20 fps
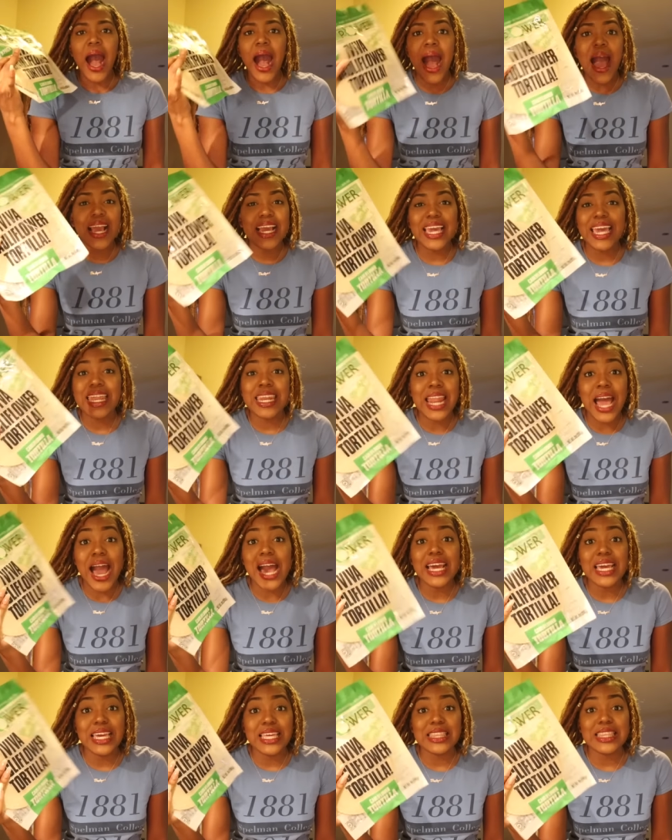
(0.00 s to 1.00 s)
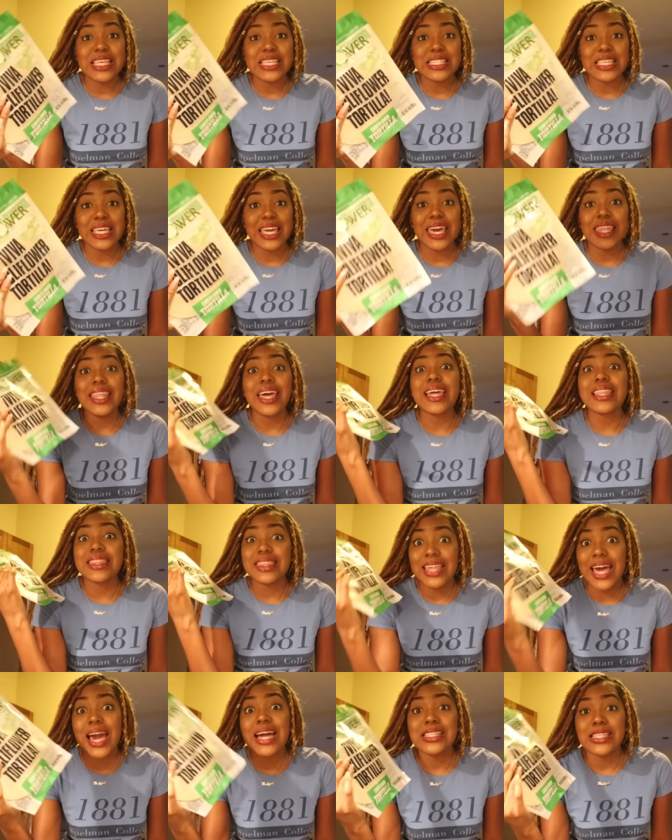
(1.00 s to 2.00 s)
I cannot eat these again.
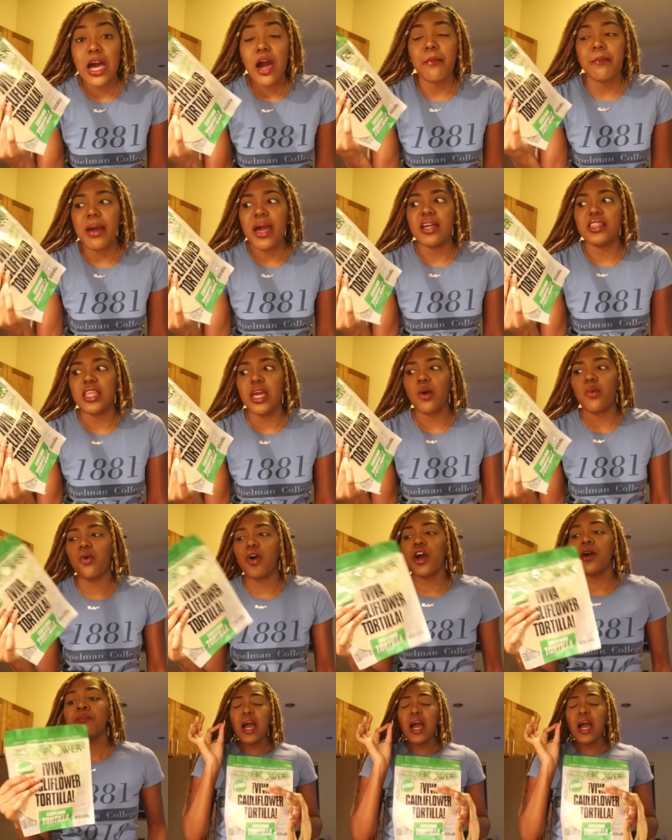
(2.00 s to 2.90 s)
Like, that's how bad they were.